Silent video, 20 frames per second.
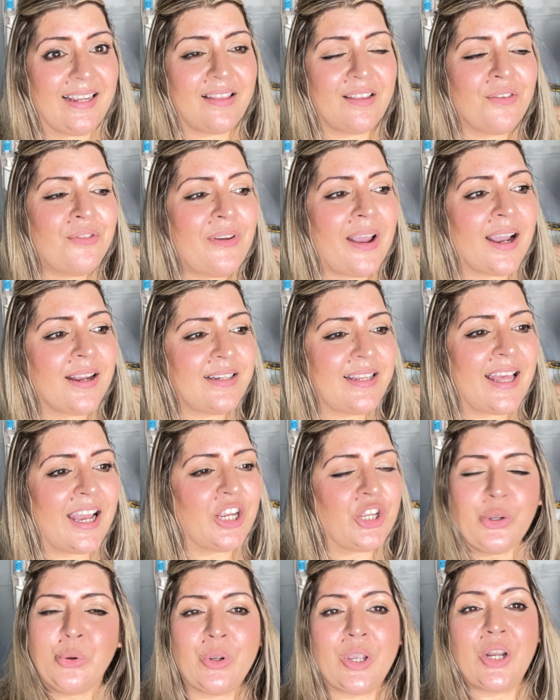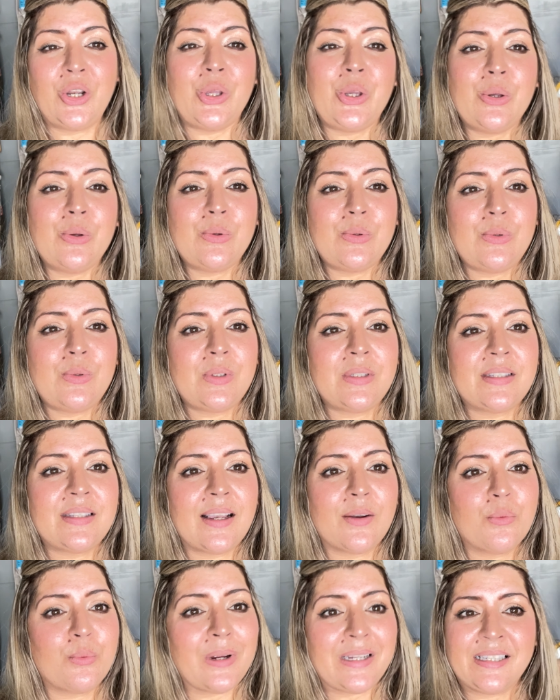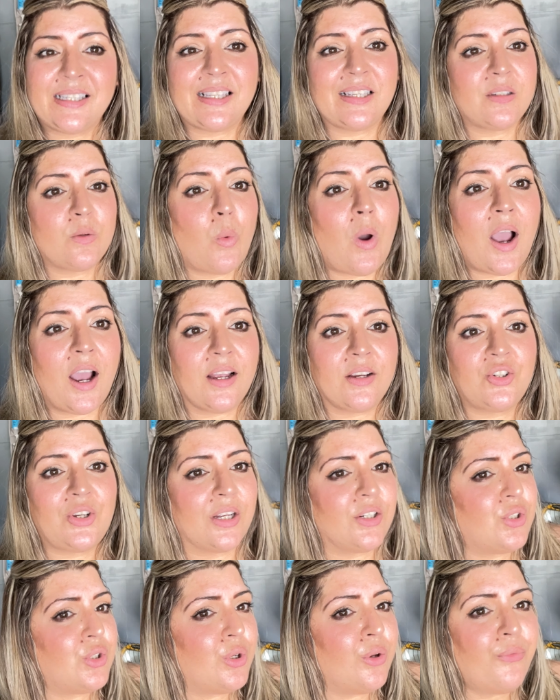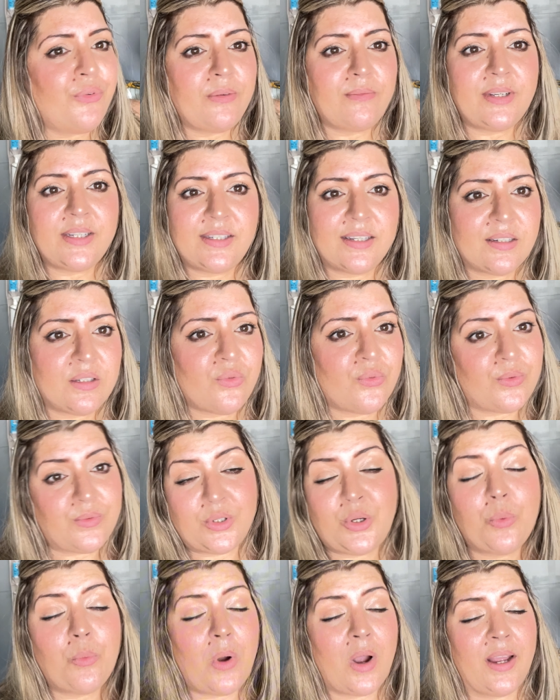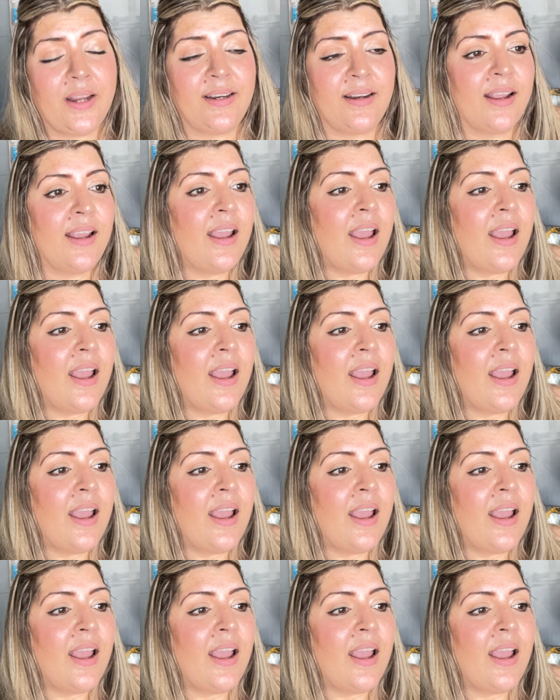the fact that you can use Rinseless Wash at 256 to 1,